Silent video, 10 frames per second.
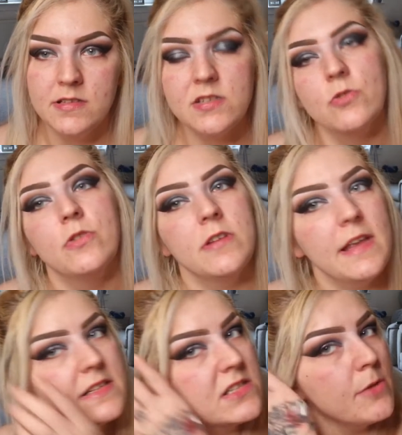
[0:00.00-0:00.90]
So
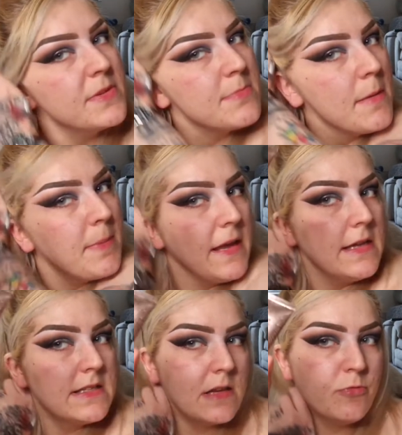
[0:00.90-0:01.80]
next up is my
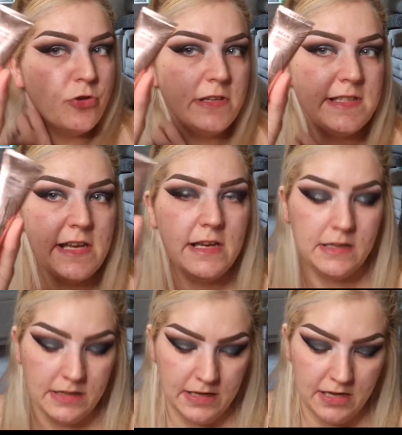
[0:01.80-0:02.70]
base. I'm going to
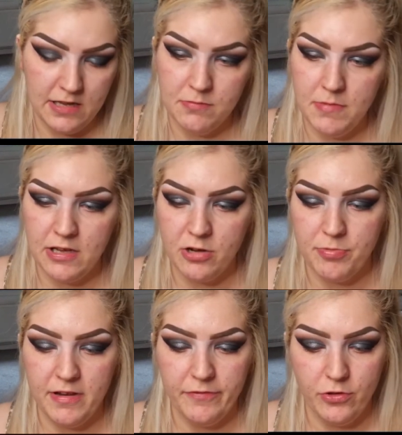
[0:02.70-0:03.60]
take the
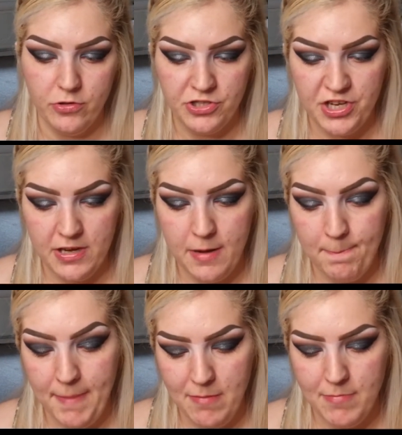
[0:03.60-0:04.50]
Makeup Revolution
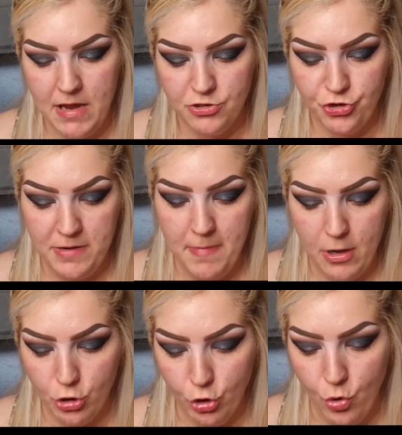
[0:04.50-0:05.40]
Beam Dream
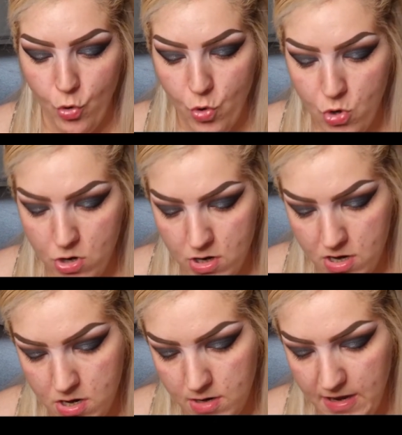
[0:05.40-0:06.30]
Glow
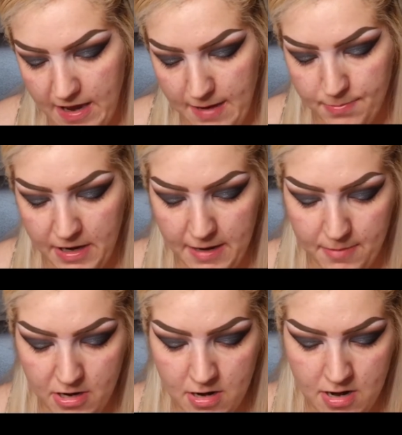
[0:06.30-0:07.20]
uh,
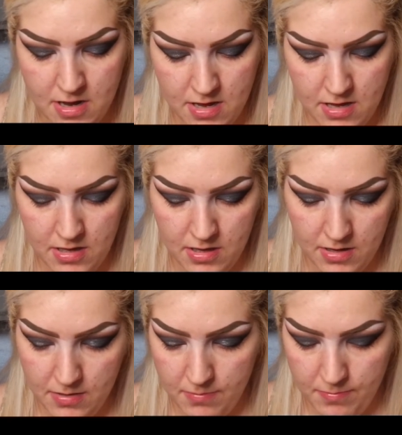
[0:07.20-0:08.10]
Primer.
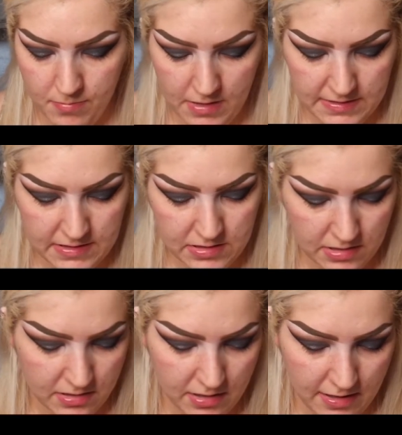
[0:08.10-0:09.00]

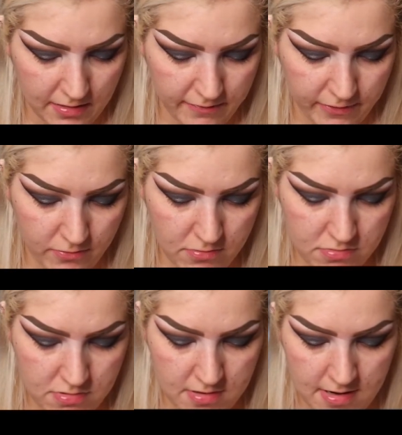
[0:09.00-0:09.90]
That's a handful.
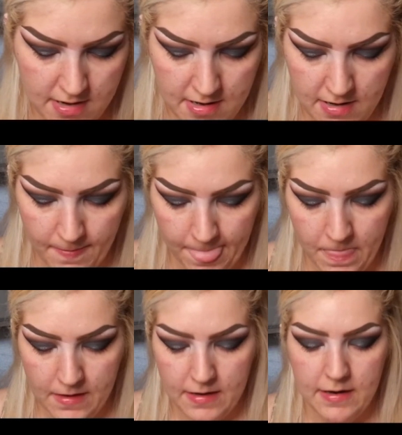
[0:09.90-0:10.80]

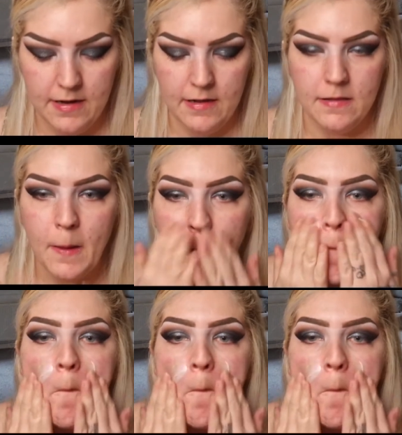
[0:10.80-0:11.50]
And